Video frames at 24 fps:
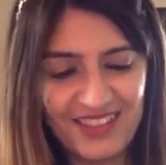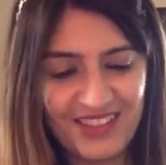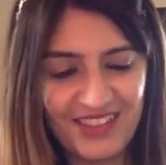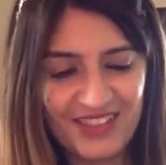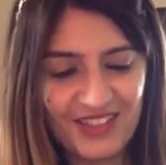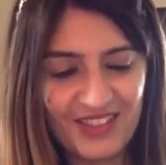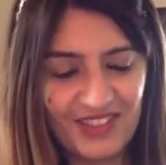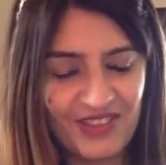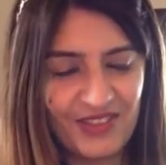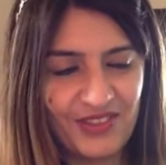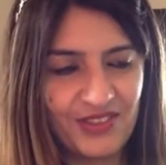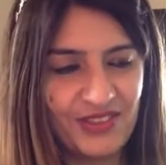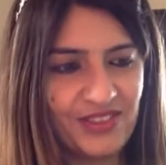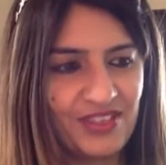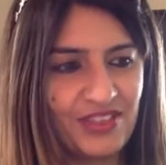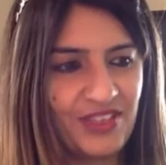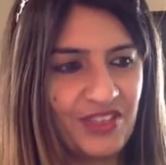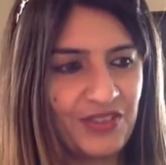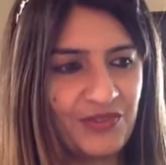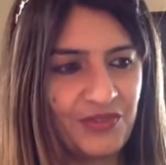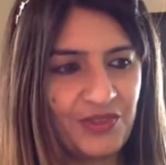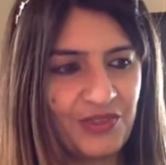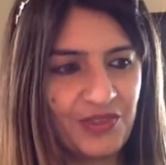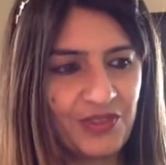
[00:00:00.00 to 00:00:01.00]
So this
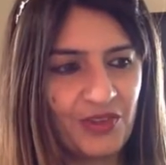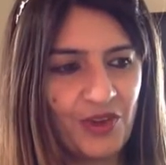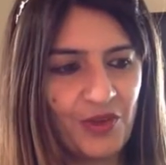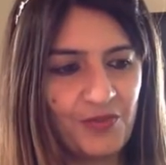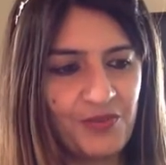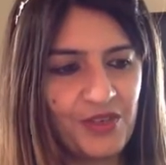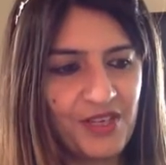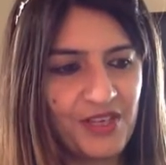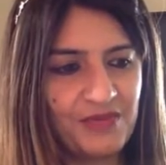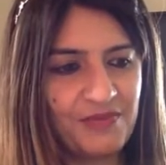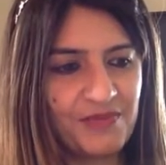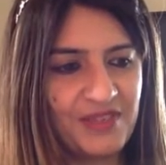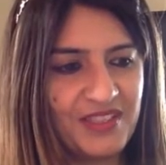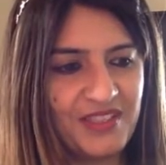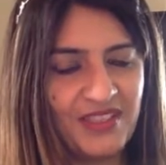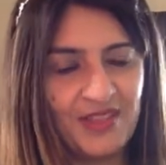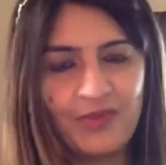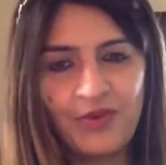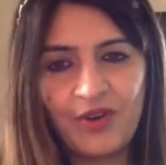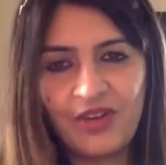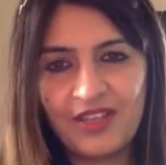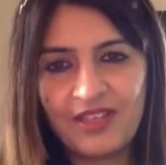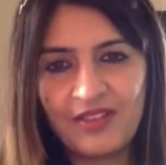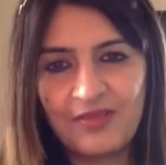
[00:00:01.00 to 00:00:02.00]
is for Scorpio. Let me see
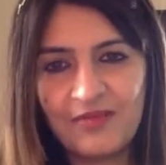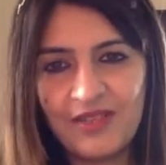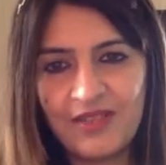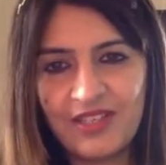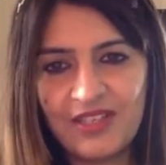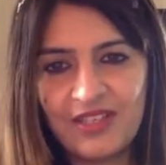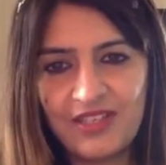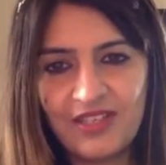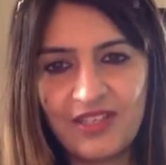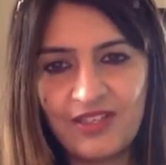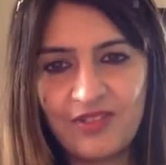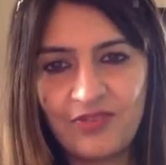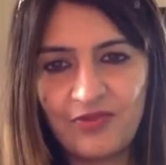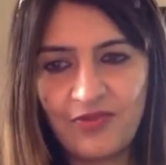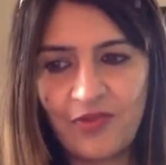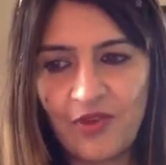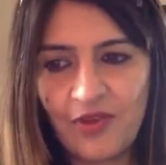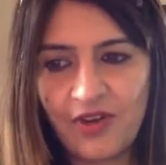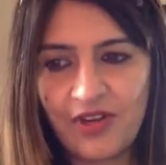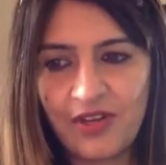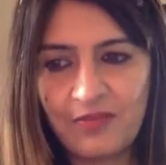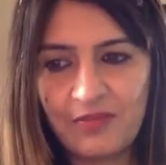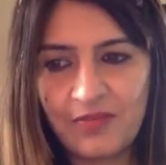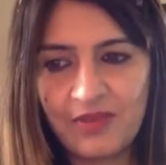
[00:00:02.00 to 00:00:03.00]
what are the messages
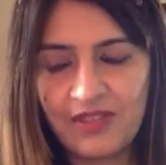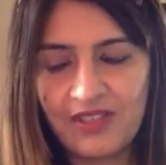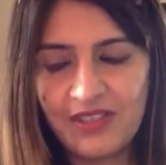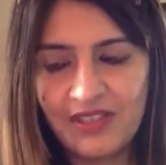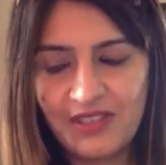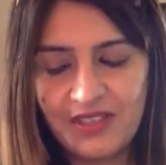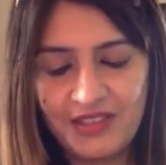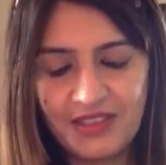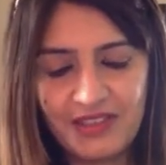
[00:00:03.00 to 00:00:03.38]
for April.